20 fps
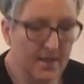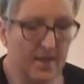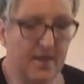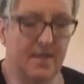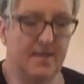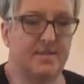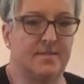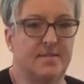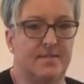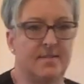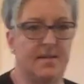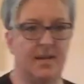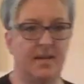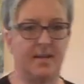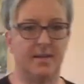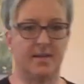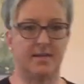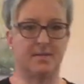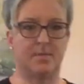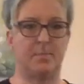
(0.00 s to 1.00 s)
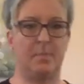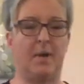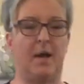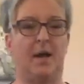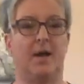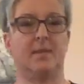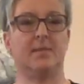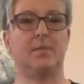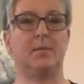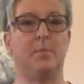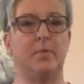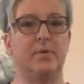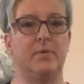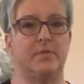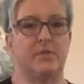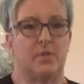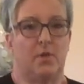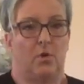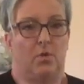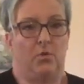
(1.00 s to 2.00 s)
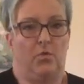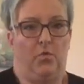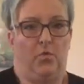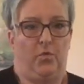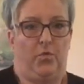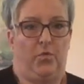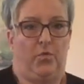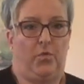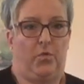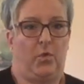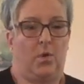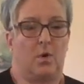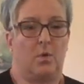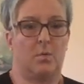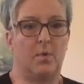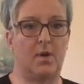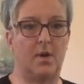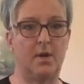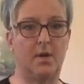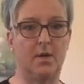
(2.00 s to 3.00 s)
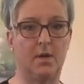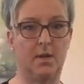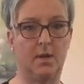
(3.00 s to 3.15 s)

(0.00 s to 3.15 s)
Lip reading: as steady as possible. So forward,